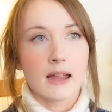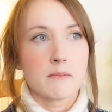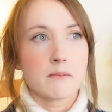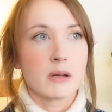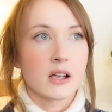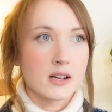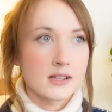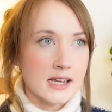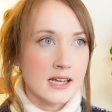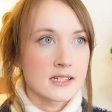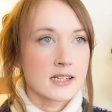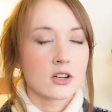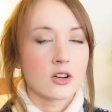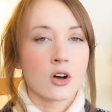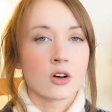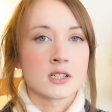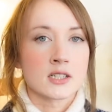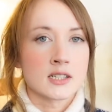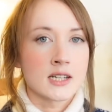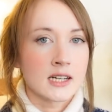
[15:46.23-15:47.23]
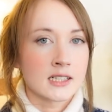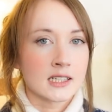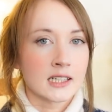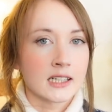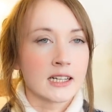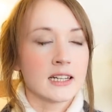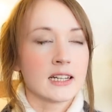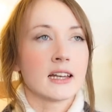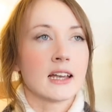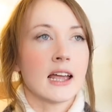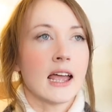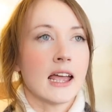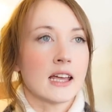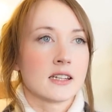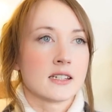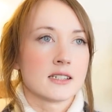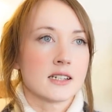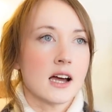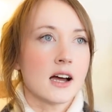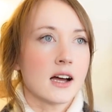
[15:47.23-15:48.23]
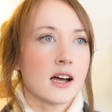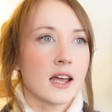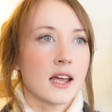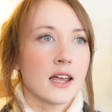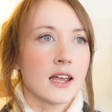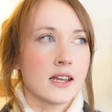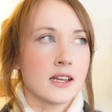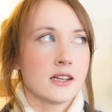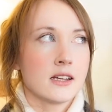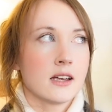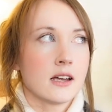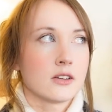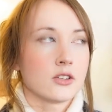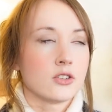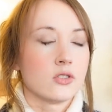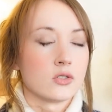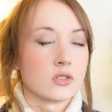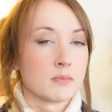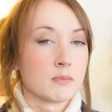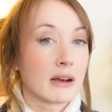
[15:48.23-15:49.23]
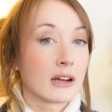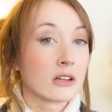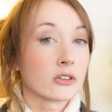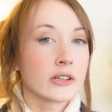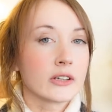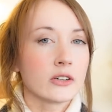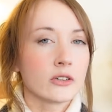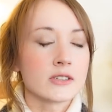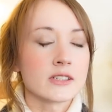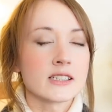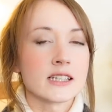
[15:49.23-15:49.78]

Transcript: Because I knit continentally and I use metal needles,